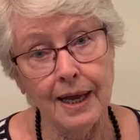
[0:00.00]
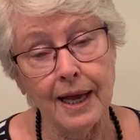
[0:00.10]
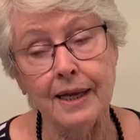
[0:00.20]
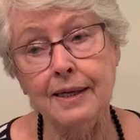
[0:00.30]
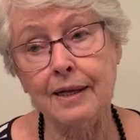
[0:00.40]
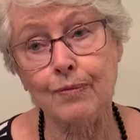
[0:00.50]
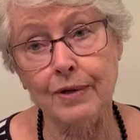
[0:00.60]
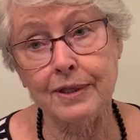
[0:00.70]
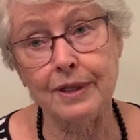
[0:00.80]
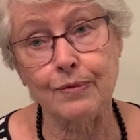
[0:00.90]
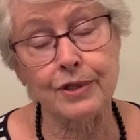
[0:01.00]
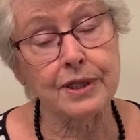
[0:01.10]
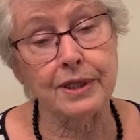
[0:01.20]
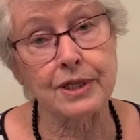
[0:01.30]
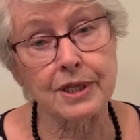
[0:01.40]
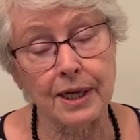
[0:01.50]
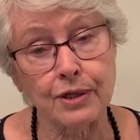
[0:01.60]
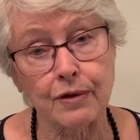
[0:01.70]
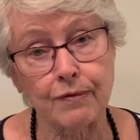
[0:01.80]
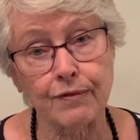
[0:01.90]
and not one that was in the
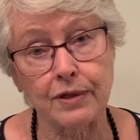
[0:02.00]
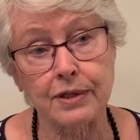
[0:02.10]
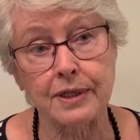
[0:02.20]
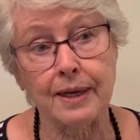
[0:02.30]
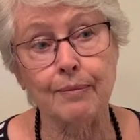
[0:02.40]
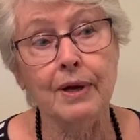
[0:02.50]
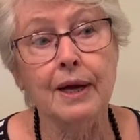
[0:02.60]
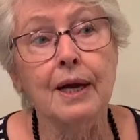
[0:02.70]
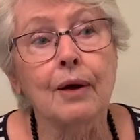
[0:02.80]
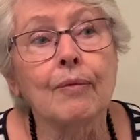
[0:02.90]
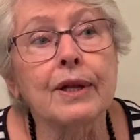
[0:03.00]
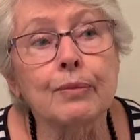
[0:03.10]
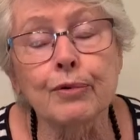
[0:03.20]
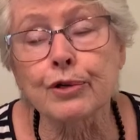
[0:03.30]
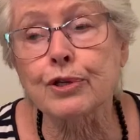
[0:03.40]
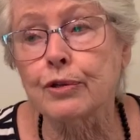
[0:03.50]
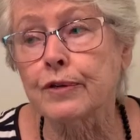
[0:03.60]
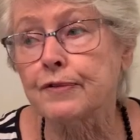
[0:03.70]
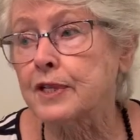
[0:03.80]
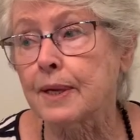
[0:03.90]
center of Rotterdam where the boys could
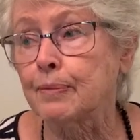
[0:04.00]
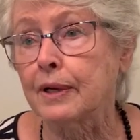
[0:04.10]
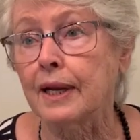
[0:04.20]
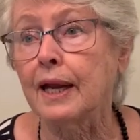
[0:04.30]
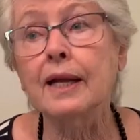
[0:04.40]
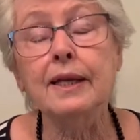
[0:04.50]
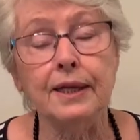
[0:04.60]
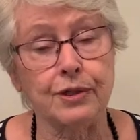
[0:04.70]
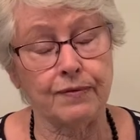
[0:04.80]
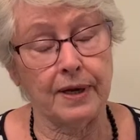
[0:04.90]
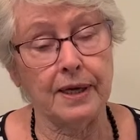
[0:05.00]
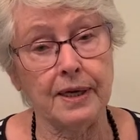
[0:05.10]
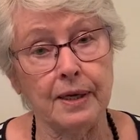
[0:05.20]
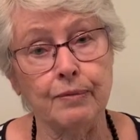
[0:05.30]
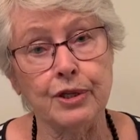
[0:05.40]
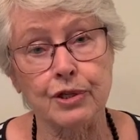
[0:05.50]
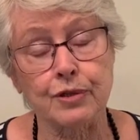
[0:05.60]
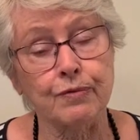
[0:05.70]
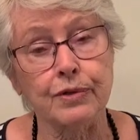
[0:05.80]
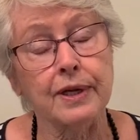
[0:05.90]
have stepped on any train and we
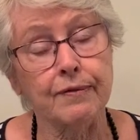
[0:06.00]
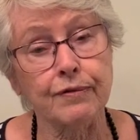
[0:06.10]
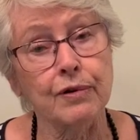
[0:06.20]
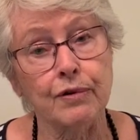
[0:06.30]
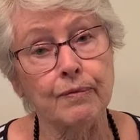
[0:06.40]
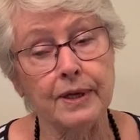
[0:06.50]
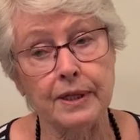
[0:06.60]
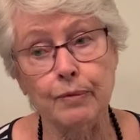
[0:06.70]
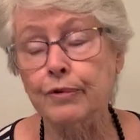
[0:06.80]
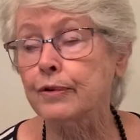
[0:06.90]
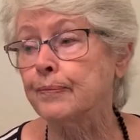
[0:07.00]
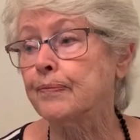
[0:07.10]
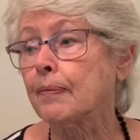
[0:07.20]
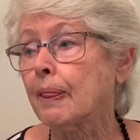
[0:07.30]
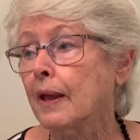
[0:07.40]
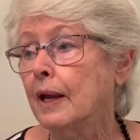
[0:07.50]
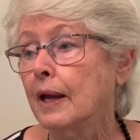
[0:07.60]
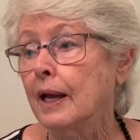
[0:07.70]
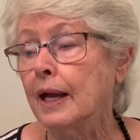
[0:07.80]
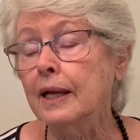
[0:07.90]
just wouldn't have known where they were.
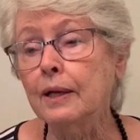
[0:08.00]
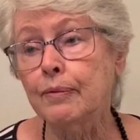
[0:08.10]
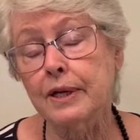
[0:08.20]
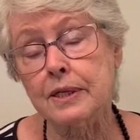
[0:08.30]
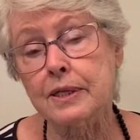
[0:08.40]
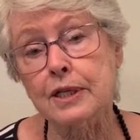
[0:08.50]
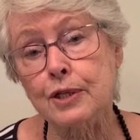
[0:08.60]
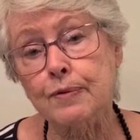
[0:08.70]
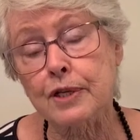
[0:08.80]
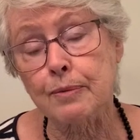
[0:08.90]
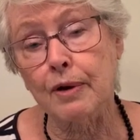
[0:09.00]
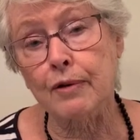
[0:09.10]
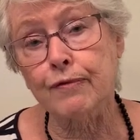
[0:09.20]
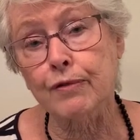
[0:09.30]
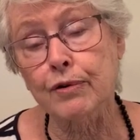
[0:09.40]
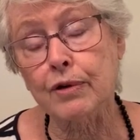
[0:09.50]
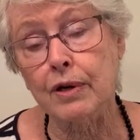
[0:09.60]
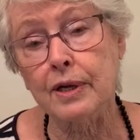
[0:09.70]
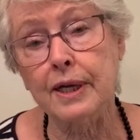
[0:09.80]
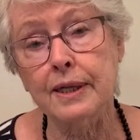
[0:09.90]
Anyways, this was about 4
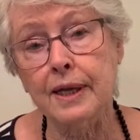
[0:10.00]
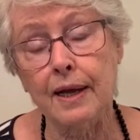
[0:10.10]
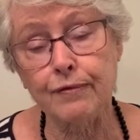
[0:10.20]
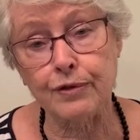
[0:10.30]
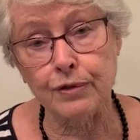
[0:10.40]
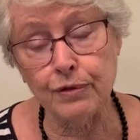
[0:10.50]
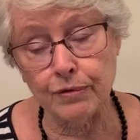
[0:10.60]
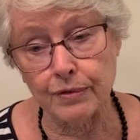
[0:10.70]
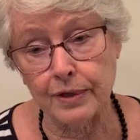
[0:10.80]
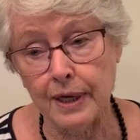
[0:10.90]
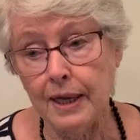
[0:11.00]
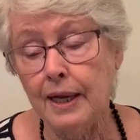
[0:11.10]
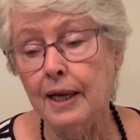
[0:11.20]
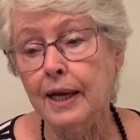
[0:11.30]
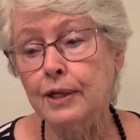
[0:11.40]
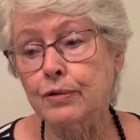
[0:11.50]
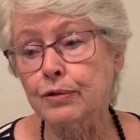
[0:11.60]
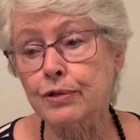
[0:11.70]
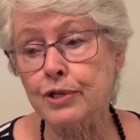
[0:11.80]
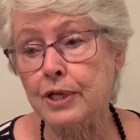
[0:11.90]
o'clock in the afternoon. It
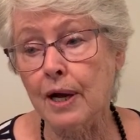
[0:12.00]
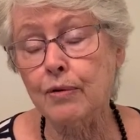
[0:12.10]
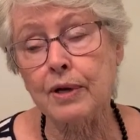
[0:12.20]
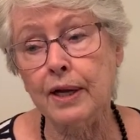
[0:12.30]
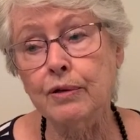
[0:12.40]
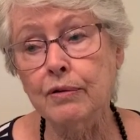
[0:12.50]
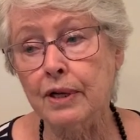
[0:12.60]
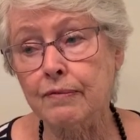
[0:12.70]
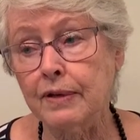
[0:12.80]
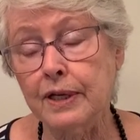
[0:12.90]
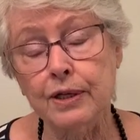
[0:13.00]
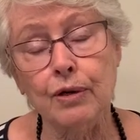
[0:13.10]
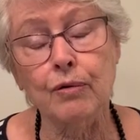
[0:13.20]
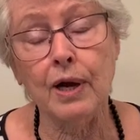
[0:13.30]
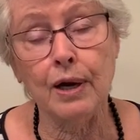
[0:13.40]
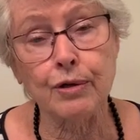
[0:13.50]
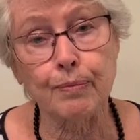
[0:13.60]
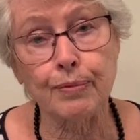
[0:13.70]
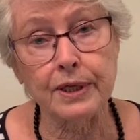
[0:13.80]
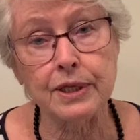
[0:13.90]
turns out, I do not really know how the
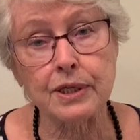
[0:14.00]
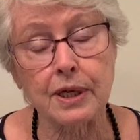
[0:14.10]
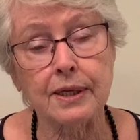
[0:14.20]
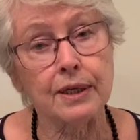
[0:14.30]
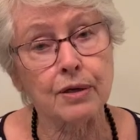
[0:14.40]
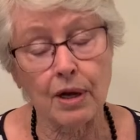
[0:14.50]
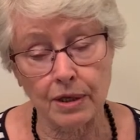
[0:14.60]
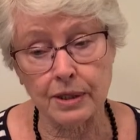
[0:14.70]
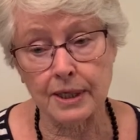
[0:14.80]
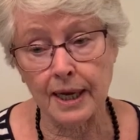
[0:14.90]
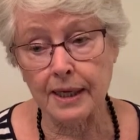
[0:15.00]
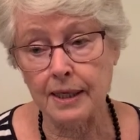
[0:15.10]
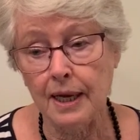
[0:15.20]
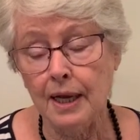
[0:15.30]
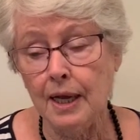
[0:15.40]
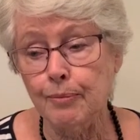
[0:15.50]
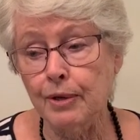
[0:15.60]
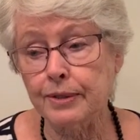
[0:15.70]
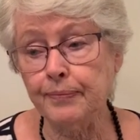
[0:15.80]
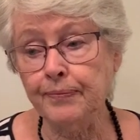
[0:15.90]
police got in contact,
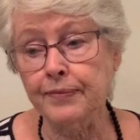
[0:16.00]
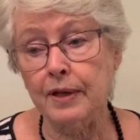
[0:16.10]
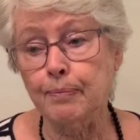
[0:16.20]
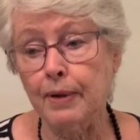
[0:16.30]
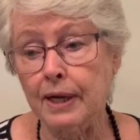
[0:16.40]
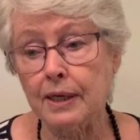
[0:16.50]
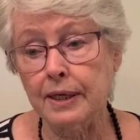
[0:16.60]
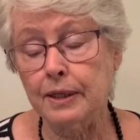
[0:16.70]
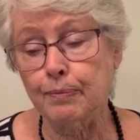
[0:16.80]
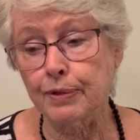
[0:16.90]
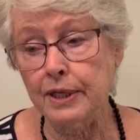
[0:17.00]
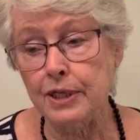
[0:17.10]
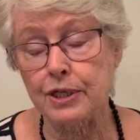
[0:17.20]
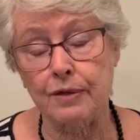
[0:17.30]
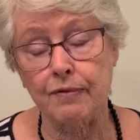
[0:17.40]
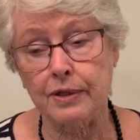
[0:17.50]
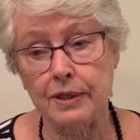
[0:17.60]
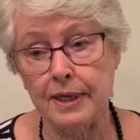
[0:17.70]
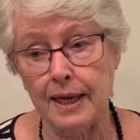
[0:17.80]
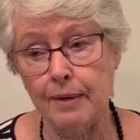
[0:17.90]
but apparently the police in
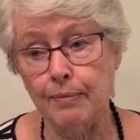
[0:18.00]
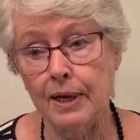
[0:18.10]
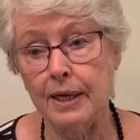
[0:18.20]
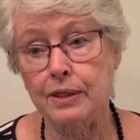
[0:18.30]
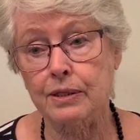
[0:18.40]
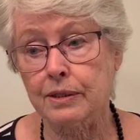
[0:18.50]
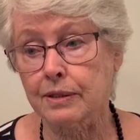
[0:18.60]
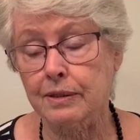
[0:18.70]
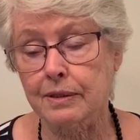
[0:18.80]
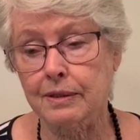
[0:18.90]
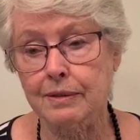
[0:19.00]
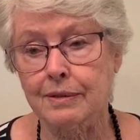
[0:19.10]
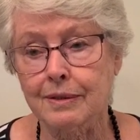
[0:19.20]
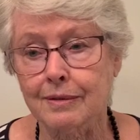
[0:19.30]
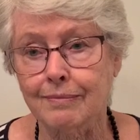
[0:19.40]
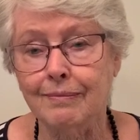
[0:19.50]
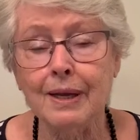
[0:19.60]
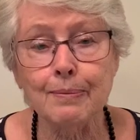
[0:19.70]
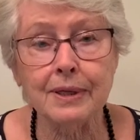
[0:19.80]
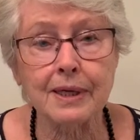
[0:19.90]
Rotterdam
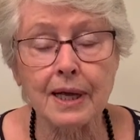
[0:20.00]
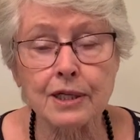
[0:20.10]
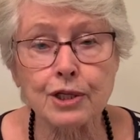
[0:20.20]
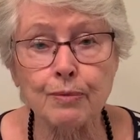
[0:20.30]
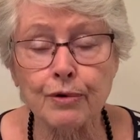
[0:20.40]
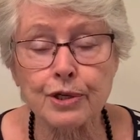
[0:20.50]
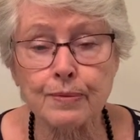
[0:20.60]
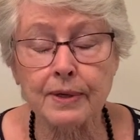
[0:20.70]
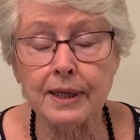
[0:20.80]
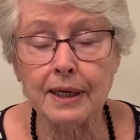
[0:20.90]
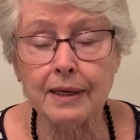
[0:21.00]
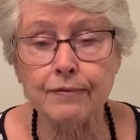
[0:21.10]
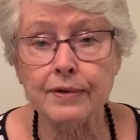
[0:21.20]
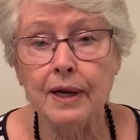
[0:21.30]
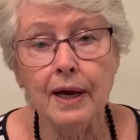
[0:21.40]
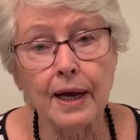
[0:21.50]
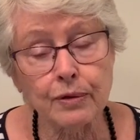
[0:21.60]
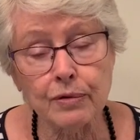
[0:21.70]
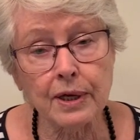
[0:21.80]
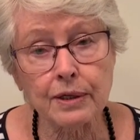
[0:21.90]
maybe they'd asked the boys where they lived. I
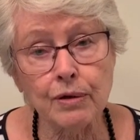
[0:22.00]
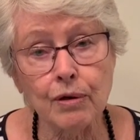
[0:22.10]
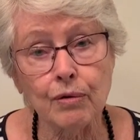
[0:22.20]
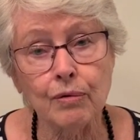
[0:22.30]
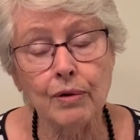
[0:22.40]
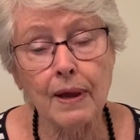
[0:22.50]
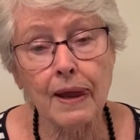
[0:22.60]
do not know.